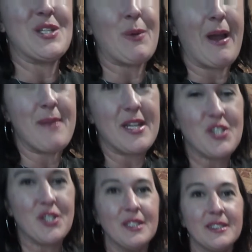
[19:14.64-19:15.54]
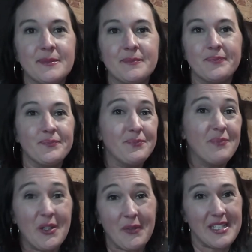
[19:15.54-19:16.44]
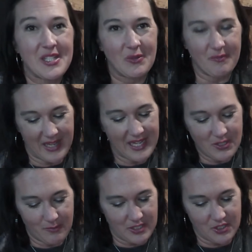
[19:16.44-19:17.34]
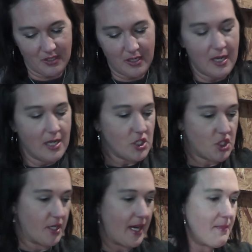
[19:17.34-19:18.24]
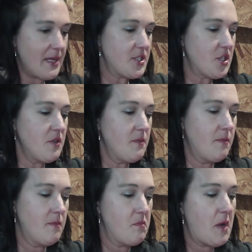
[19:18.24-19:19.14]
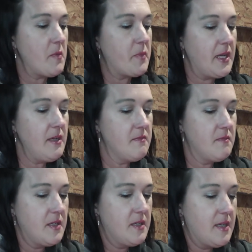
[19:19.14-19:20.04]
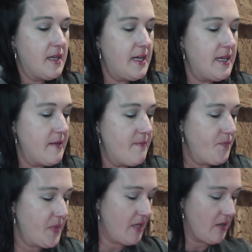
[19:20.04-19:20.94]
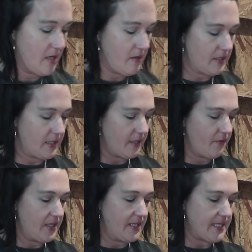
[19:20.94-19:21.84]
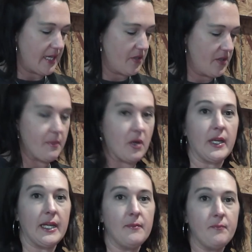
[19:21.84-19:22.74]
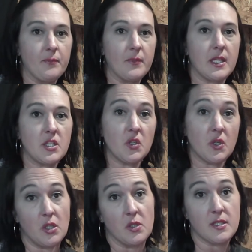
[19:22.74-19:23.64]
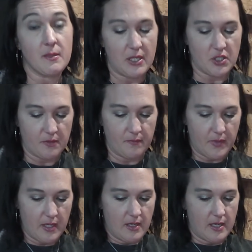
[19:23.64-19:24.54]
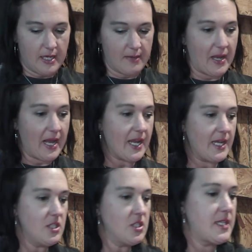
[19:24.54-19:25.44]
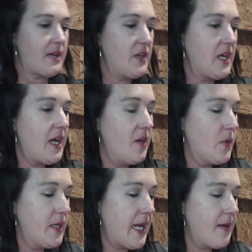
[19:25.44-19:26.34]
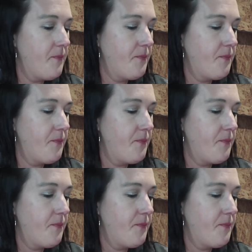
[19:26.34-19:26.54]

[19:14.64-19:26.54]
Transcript: Do I measure? No, I don't. I don't measure. Should I measure? Probably. Um, there are a lot of things out on the market that you can use to measure. Um, I just haven't gotten one yet.